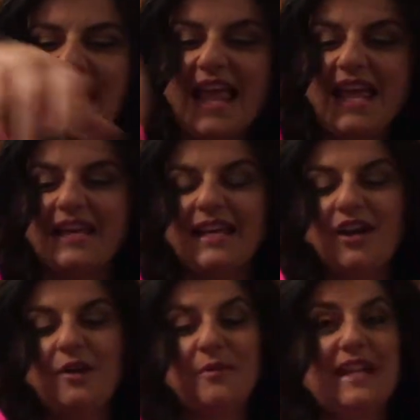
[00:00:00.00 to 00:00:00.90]
And
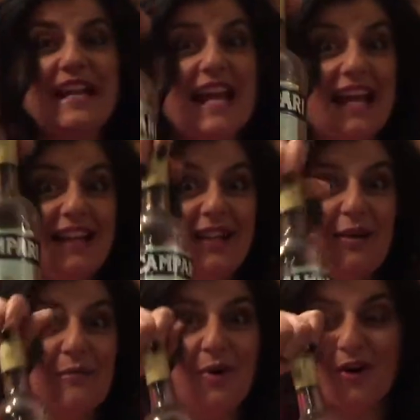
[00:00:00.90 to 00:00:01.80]
now I'm going to add the
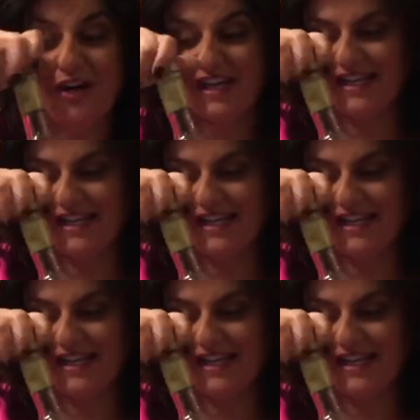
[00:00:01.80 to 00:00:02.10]
Campari